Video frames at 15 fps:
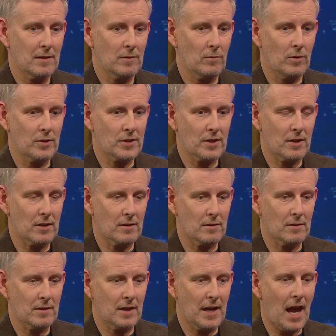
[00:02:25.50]
was
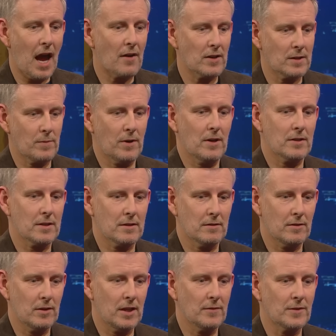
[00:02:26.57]
there an Irish
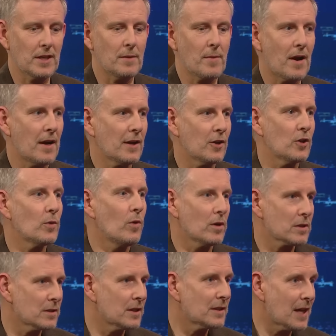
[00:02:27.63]
person who lived in America who
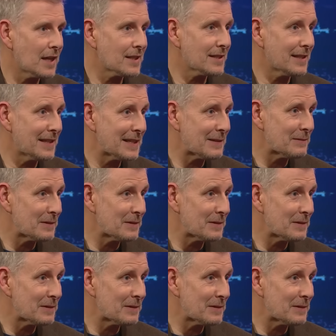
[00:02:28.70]
wasn't in that stadium?